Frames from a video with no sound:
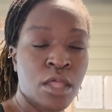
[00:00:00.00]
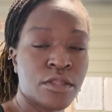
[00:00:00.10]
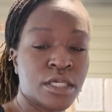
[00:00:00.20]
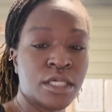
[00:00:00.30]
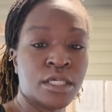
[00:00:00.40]

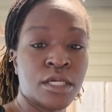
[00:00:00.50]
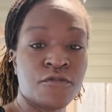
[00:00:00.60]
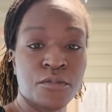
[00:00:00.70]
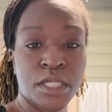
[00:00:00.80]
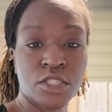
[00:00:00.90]
the
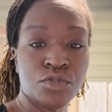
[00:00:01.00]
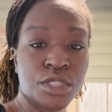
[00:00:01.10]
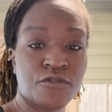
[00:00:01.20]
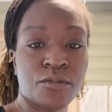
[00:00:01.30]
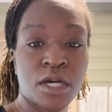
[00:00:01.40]
information you
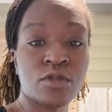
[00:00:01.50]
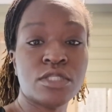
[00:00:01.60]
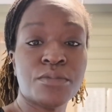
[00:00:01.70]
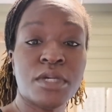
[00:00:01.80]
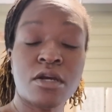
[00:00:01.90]
get from others
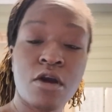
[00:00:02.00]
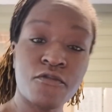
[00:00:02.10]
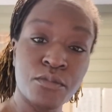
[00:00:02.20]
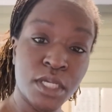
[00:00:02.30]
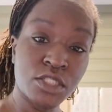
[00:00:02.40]
could be a
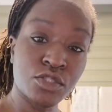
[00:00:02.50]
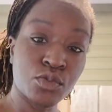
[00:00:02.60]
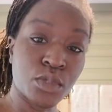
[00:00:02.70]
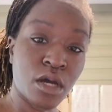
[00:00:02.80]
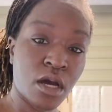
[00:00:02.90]
confirmation to
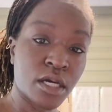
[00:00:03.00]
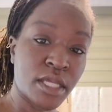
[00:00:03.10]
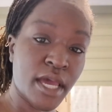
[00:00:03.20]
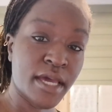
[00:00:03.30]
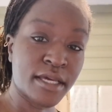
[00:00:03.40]
what God
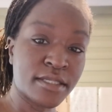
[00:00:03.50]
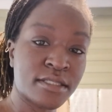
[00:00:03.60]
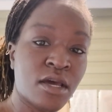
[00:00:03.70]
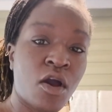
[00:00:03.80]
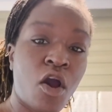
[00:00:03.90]

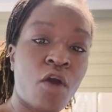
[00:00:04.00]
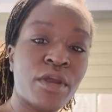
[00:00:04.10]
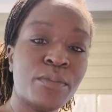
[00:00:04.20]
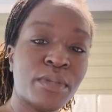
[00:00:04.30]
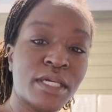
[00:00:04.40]
has
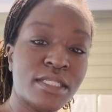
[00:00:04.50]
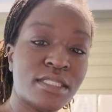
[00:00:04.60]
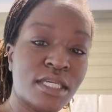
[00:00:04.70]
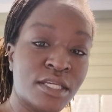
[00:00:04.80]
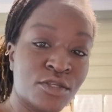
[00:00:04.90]
already
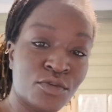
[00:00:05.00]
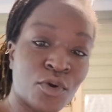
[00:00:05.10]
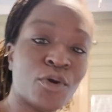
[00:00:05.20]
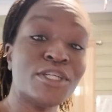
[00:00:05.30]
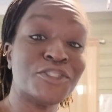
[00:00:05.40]
placed in you
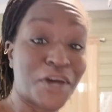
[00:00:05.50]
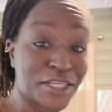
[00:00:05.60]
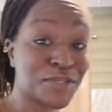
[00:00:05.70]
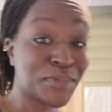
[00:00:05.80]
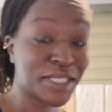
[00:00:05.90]
or is
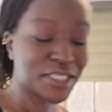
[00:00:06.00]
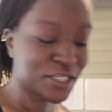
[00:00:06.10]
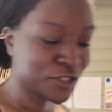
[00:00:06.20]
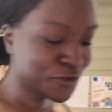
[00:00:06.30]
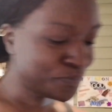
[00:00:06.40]
trying to place
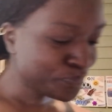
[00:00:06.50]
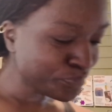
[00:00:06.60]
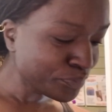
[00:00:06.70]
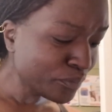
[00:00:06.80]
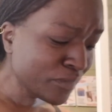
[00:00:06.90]
in you.
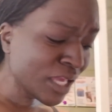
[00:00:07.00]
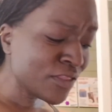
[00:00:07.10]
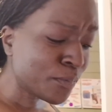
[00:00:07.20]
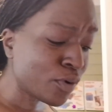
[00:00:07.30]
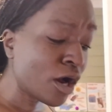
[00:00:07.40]
And
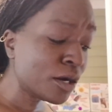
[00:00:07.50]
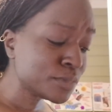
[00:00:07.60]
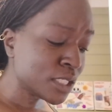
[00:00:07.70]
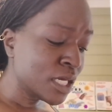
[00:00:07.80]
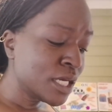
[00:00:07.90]
the
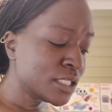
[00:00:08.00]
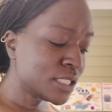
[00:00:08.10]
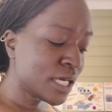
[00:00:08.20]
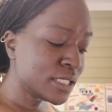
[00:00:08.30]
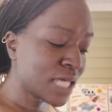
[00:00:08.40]
prompt
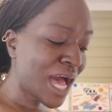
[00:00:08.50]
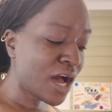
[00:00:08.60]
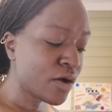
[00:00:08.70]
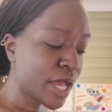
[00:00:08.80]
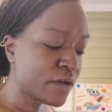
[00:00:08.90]
says,
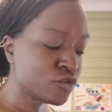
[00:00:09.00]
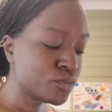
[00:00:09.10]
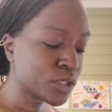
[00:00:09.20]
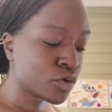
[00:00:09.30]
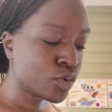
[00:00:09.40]
how have you
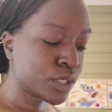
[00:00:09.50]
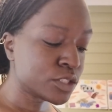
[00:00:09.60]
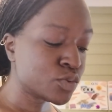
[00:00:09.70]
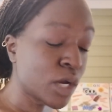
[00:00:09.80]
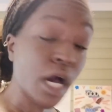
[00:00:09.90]
been going
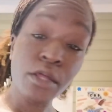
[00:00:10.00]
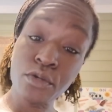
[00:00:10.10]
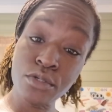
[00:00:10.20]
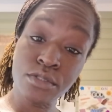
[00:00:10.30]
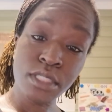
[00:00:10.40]
to
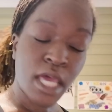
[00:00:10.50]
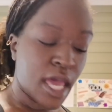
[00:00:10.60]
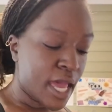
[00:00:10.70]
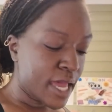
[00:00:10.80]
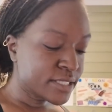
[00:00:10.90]
others
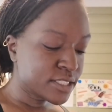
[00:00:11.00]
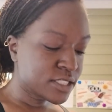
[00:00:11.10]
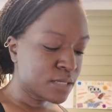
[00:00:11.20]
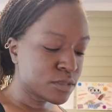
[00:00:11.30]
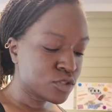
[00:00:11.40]
as a
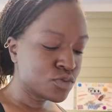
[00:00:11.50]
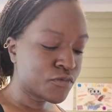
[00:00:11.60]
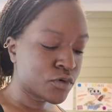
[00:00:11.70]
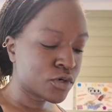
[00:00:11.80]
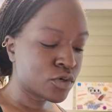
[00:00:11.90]
substitute
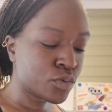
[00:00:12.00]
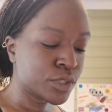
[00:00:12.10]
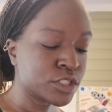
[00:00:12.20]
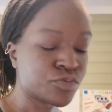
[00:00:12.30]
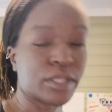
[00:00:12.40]
for
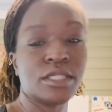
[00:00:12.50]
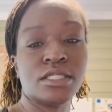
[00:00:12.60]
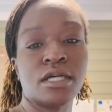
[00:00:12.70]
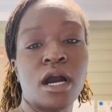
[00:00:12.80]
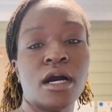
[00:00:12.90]
going directly
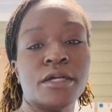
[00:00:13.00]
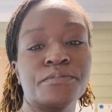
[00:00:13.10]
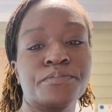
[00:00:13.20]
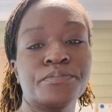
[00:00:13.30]
to God?